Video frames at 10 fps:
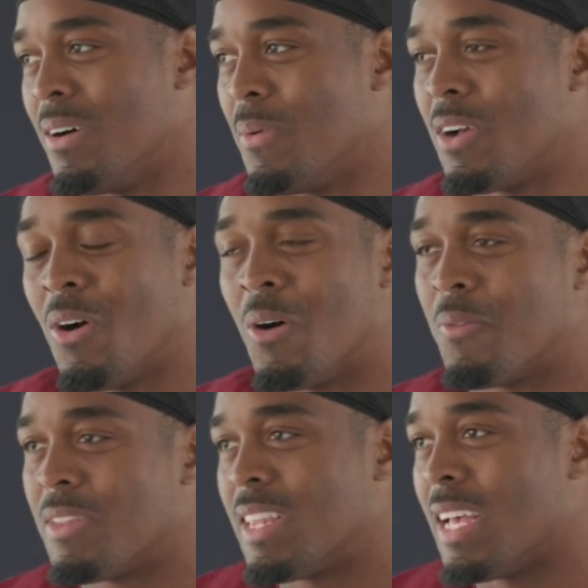We go
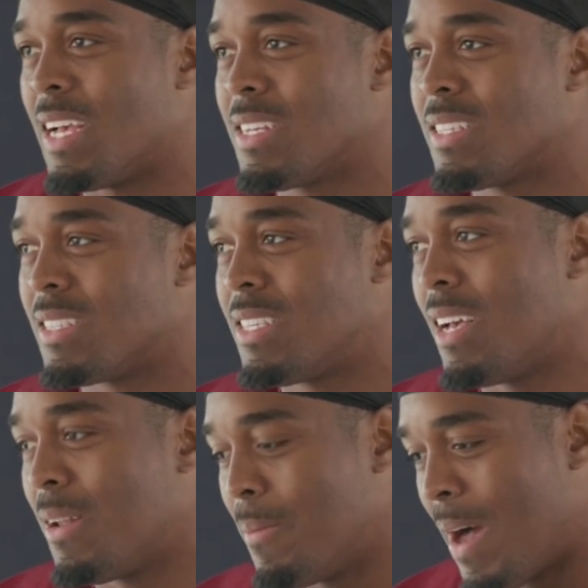over things and
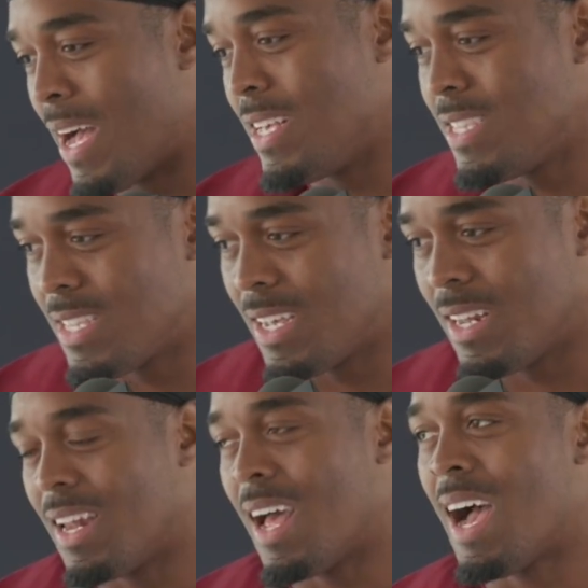tell them how he's
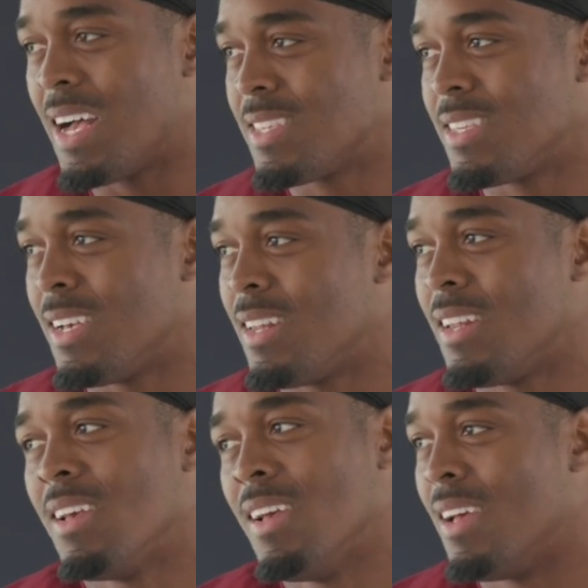seen how I seen
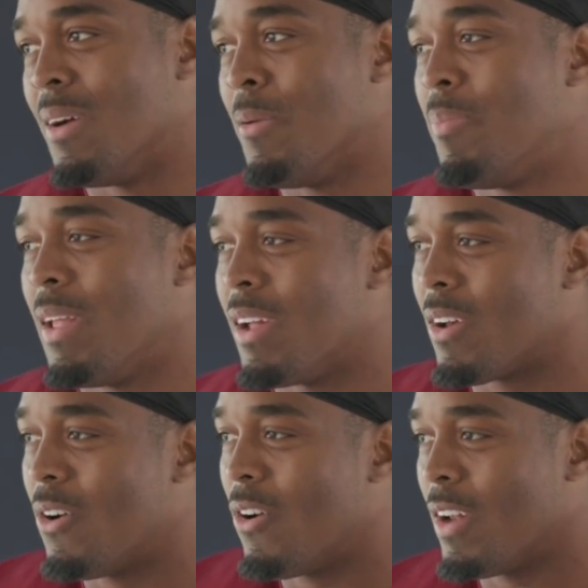it, and we play it
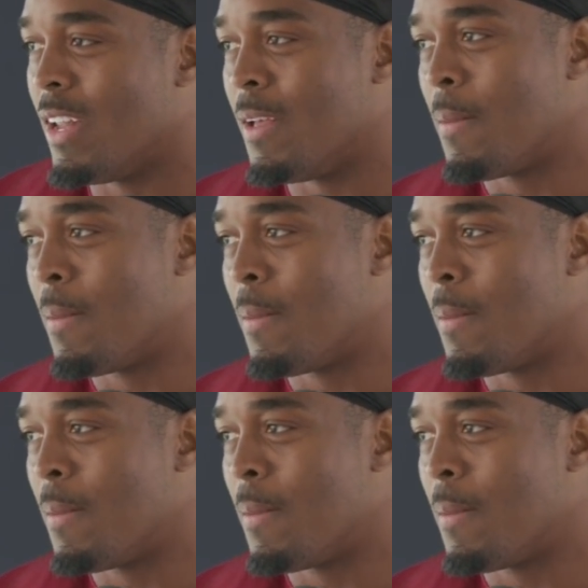accordingly.